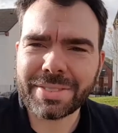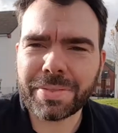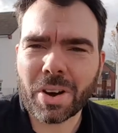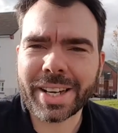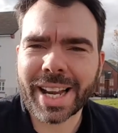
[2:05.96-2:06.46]

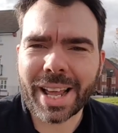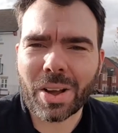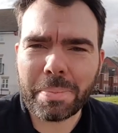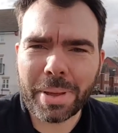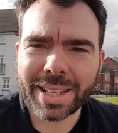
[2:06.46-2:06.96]
Friday,
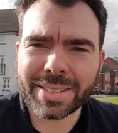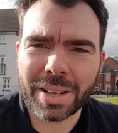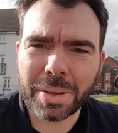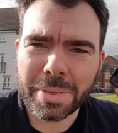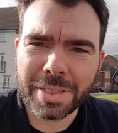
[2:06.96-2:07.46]
I
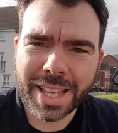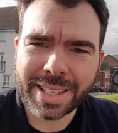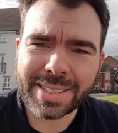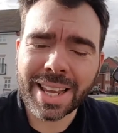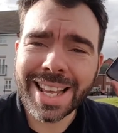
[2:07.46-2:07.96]
picked up
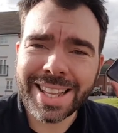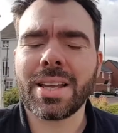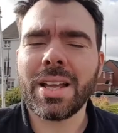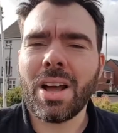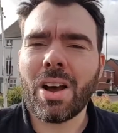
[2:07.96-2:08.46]
this.
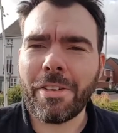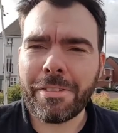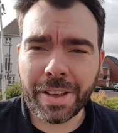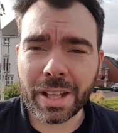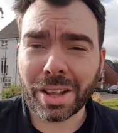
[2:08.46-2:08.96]
I
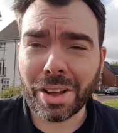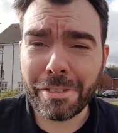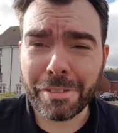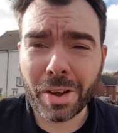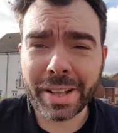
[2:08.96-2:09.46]
feel like I
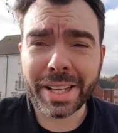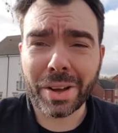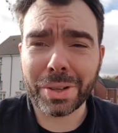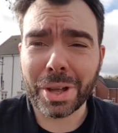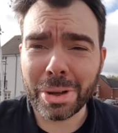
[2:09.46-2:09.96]
finally
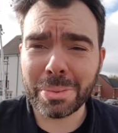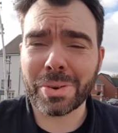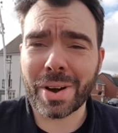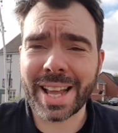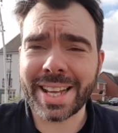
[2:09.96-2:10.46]
got an
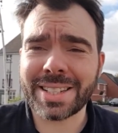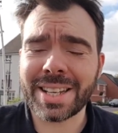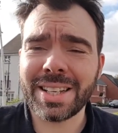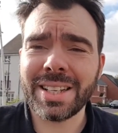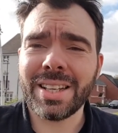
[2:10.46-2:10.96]
upgrade
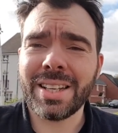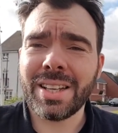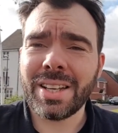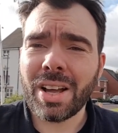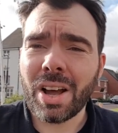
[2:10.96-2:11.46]

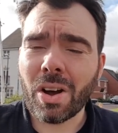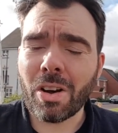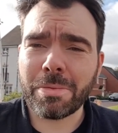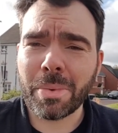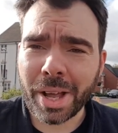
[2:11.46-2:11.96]

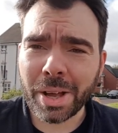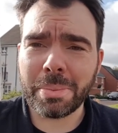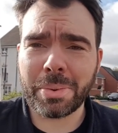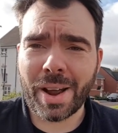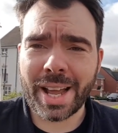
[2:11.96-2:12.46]
of my
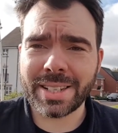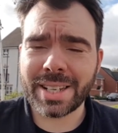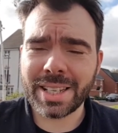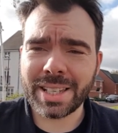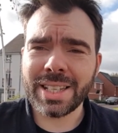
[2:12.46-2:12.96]
upgrade
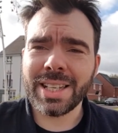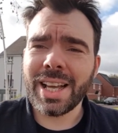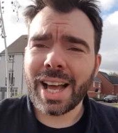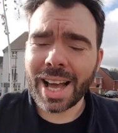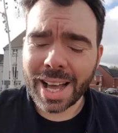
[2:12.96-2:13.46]

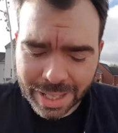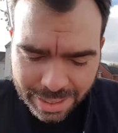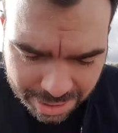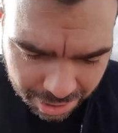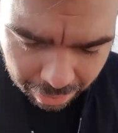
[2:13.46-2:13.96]

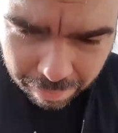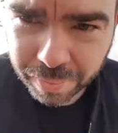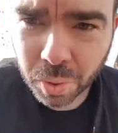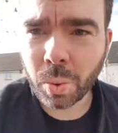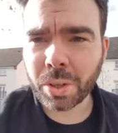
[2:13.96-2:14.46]
and
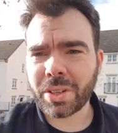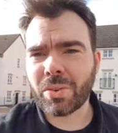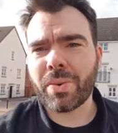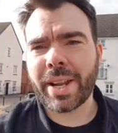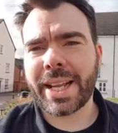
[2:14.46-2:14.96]
um, one of the
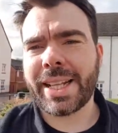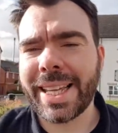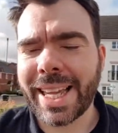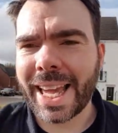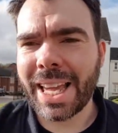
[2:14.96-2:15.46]
really
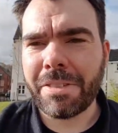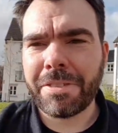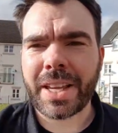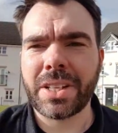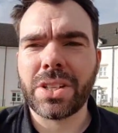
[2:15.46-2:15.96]
key
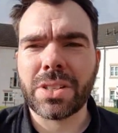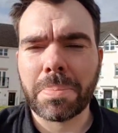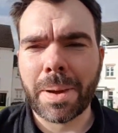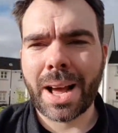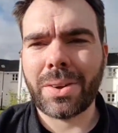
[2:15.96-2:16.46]
features
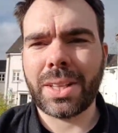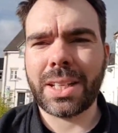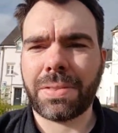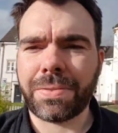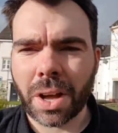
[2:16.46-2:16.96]
about
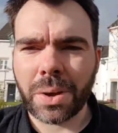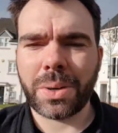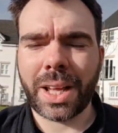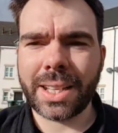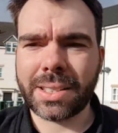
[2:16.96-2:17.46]
this
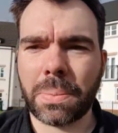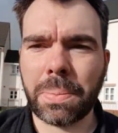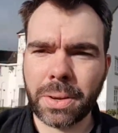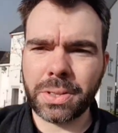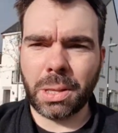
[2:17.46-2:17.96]
phone is
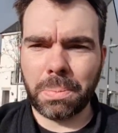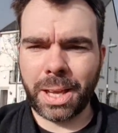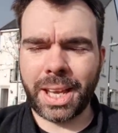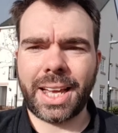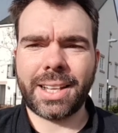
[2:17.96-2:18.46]
supposed to
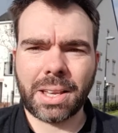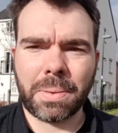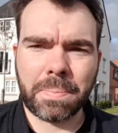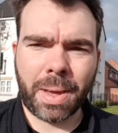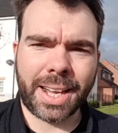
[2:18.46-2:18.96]
be its
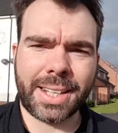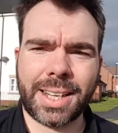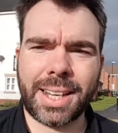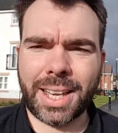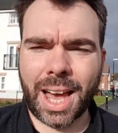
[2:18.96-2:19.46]

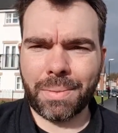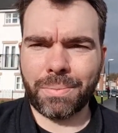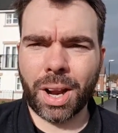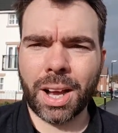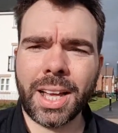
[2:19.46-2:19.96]
amazing
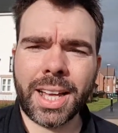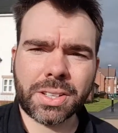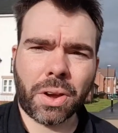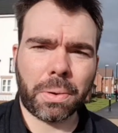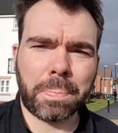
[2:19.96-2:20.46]
camera
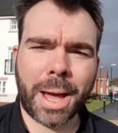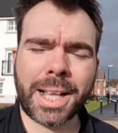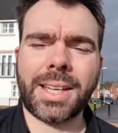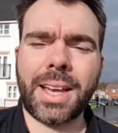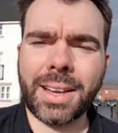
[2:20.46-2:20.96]
it's got a
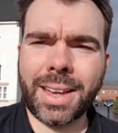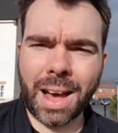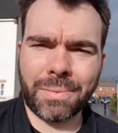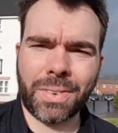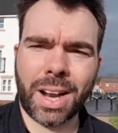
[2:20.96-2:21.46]
better
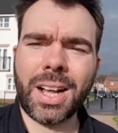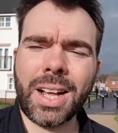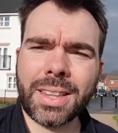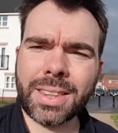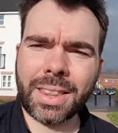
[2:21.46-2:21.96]
camera
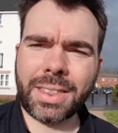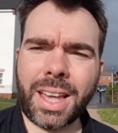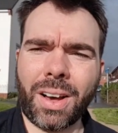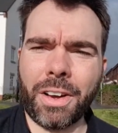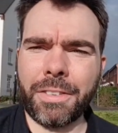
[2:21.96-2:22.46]
than
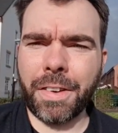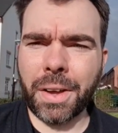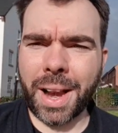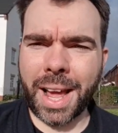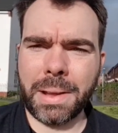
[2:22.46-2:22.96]
the
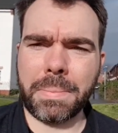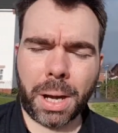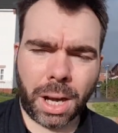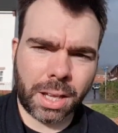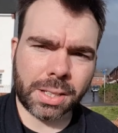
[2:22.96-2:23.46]
iPhone 8
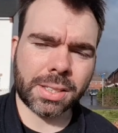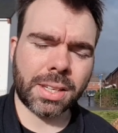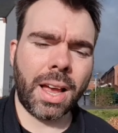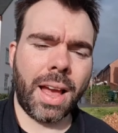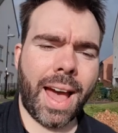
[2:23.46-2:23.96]
Plus
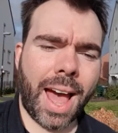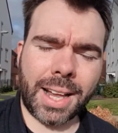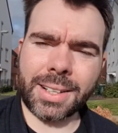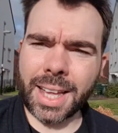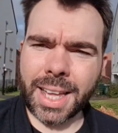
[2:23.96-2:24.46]

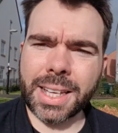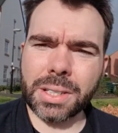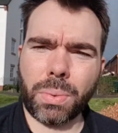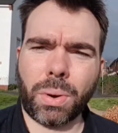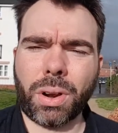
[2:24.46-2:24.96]
and it
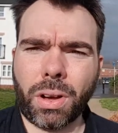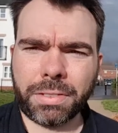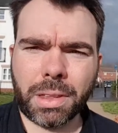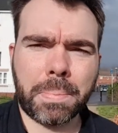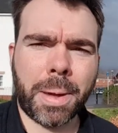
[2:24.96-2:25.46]
is one
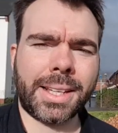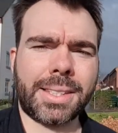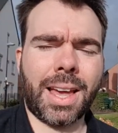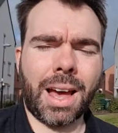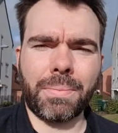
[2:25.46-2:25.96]
of the
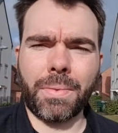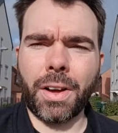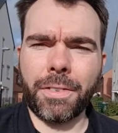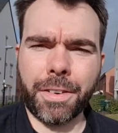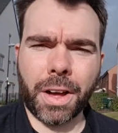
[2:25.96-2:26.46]
best
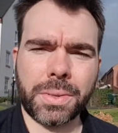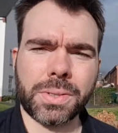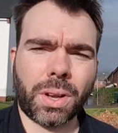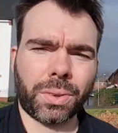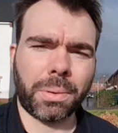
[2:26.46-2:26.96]
camera
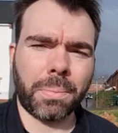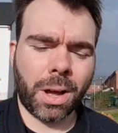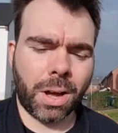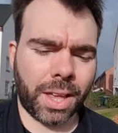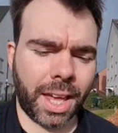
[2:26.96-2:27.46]
phones on the
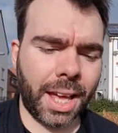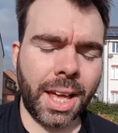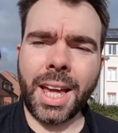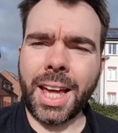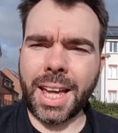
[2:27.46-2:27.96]
market
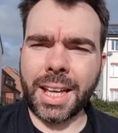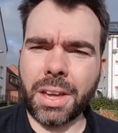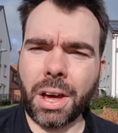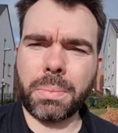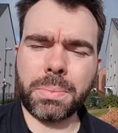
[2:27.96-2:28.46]
it
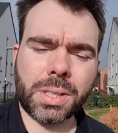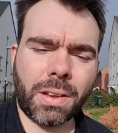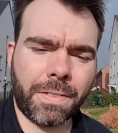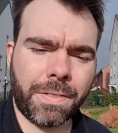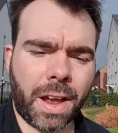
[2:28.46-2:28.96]
comes
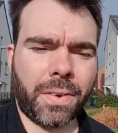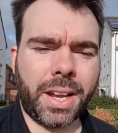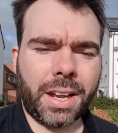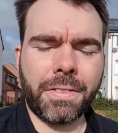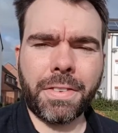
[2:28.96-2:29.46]

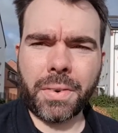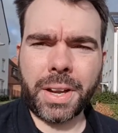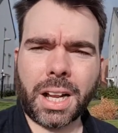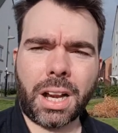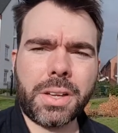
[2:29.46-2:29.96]
very
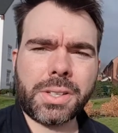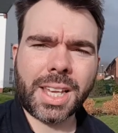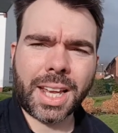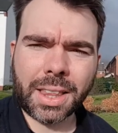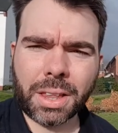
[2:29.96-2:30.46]
very close
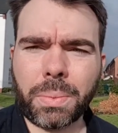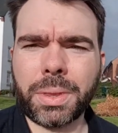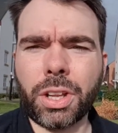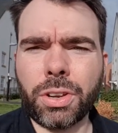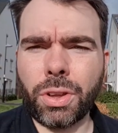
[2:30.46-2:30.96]
together
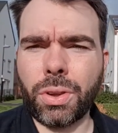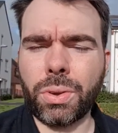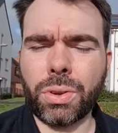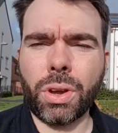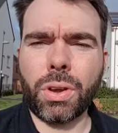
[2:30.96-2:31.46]
with the new
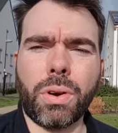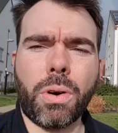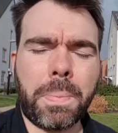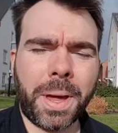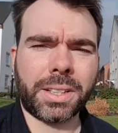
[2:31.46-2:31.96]

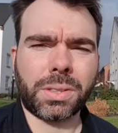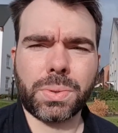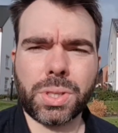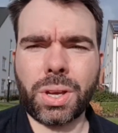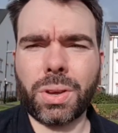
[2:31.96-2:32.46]
Google
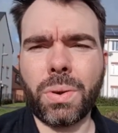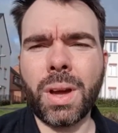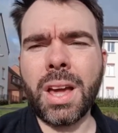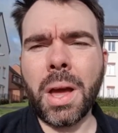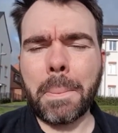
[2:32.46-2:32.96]
Pixel 2
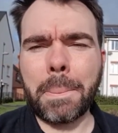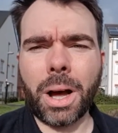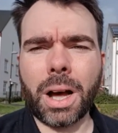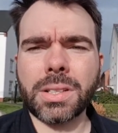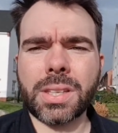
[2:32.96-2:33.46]

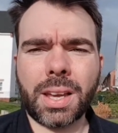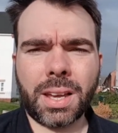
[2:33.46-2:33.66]
but